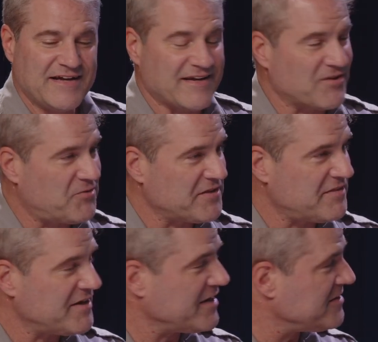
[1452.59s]
Now, the one
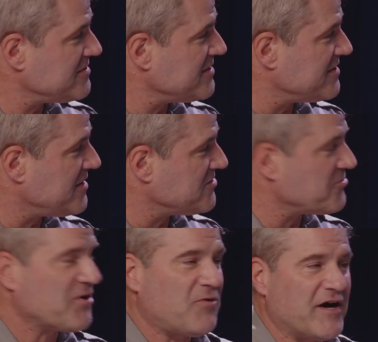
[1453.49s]
thing is, it does
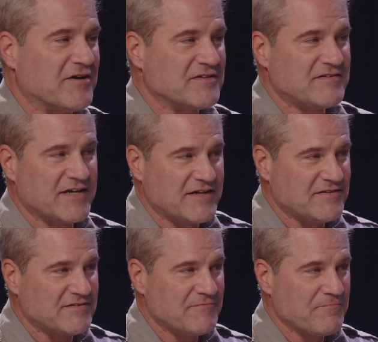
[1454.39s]
require tickets,